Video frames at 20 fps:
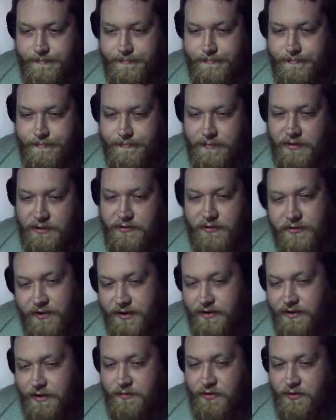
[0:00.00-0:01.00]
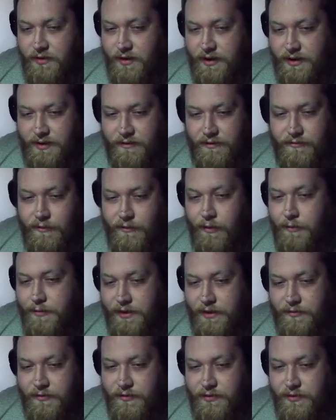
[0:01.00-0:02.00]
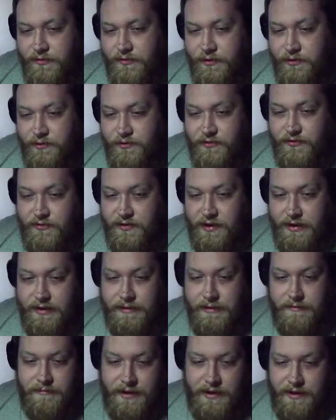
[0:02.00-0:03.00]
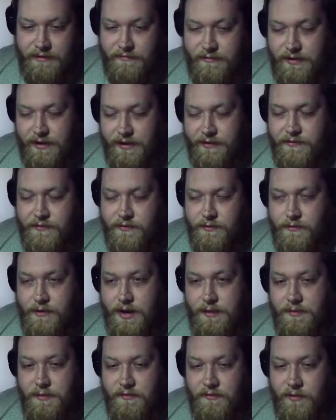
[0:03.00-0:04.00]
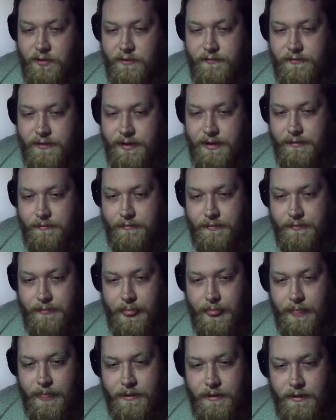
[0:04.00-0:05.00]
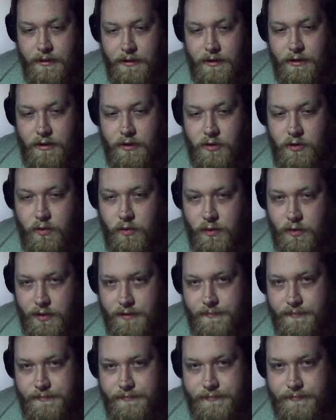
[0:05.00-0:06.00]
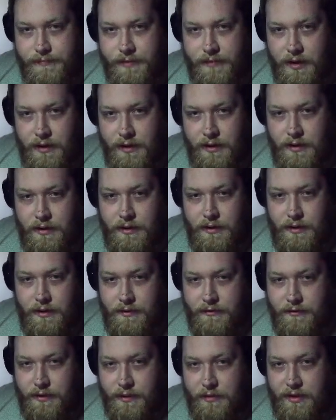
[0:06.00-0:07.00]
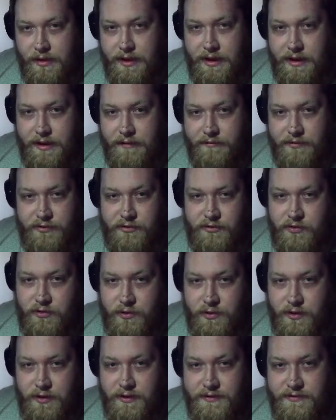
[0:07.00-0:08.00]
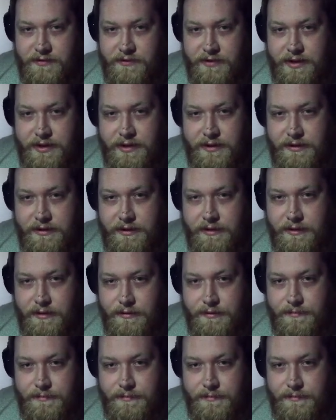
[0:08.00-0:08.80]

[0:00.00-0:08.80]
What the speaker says: I'll just end up drawing a full Metalfoes Fusion, set it, end phase, grab a Volflame. Cool. They will have 2 cards in hand here.